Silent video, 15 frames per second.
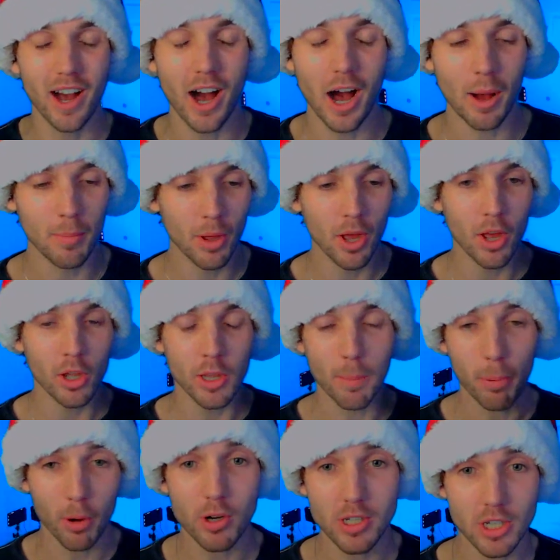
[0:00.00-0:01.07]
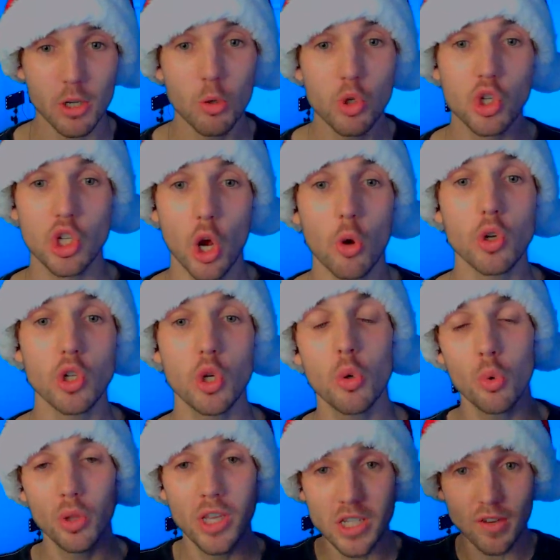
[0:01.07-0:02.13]
Um, the person who showed
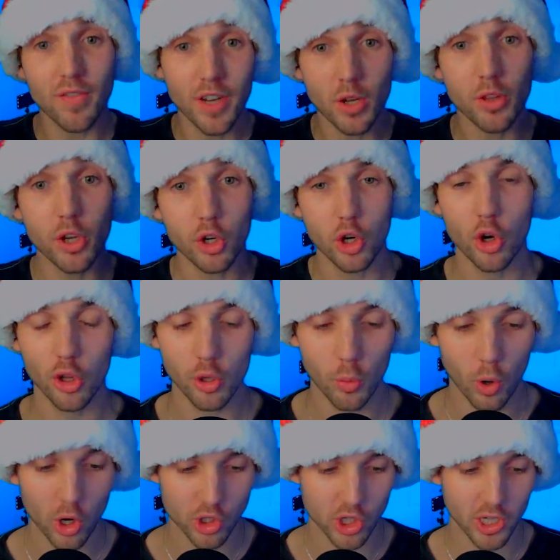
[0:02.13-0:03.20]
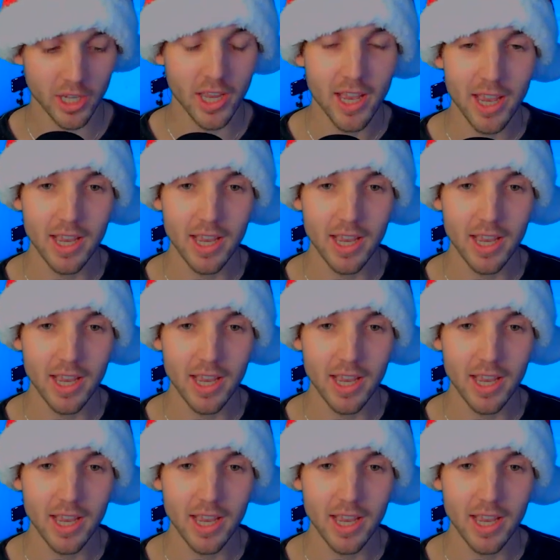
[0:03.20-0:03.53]
you this video that you're currently watching